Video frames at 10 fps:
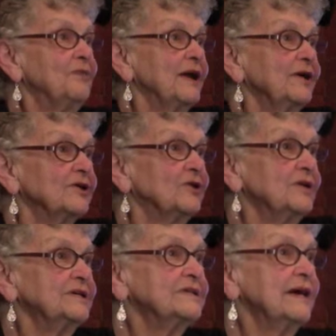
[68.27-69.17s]
they are
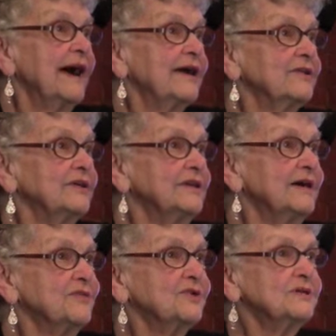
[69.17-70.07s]
going to hire
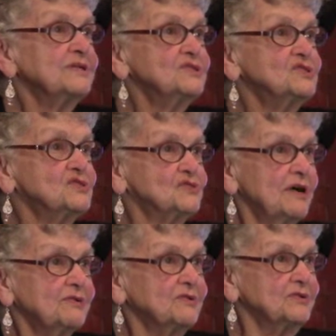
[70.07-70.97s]
another
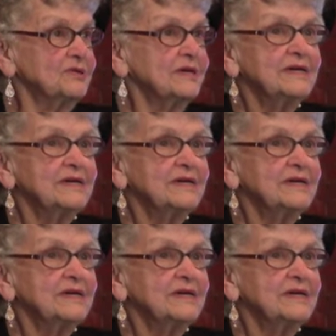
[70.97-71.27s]
instructor